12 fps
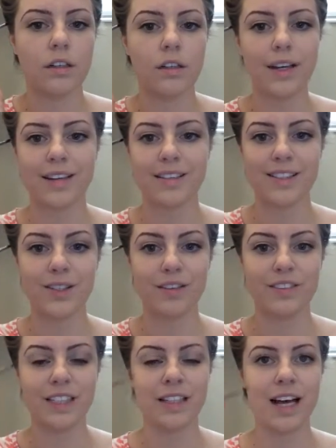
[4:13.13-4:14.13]
Okay, so
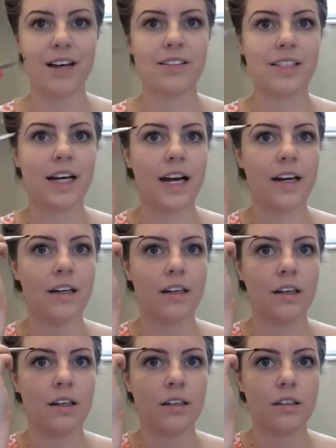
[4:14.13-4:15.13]
I've done the outside.
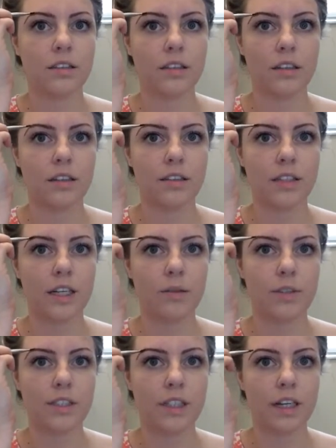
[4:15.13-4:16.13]
I'm just going to
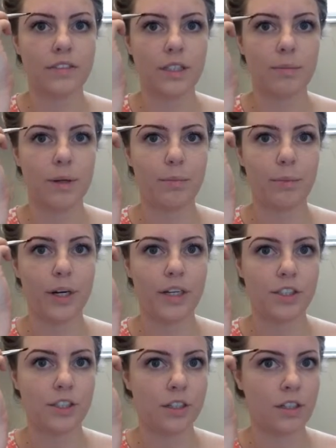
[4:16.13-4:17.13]
take what's left on my
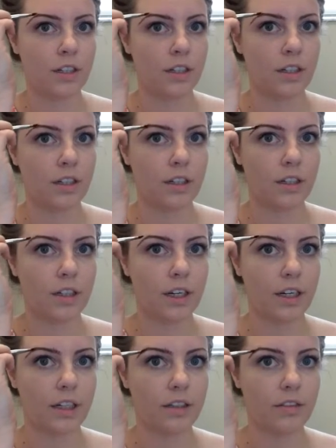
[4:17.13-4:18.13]
brush and
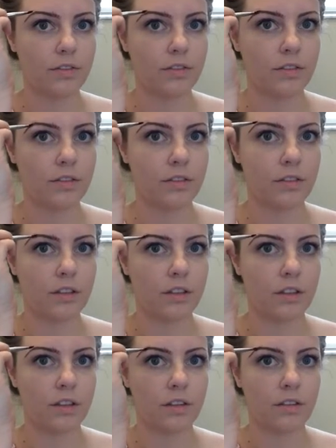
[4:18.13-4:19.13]
kind of
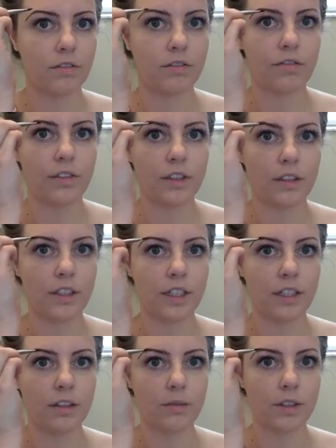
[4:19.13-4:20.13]
fill
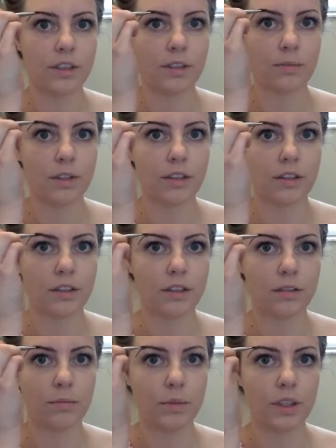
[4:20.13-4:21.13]
in where some of
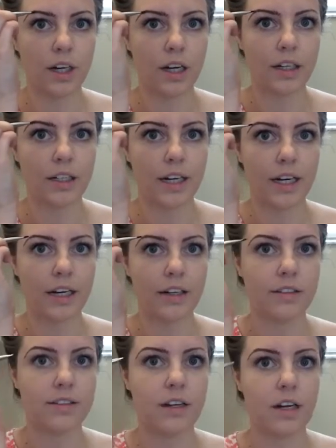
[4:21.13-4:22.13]
the blonde
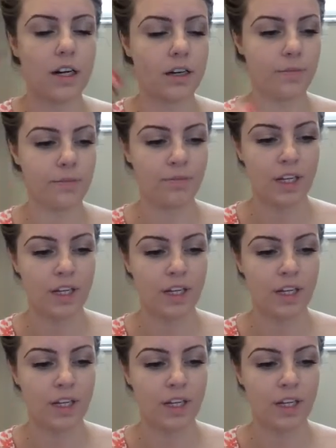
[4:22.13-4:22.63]
hairs are.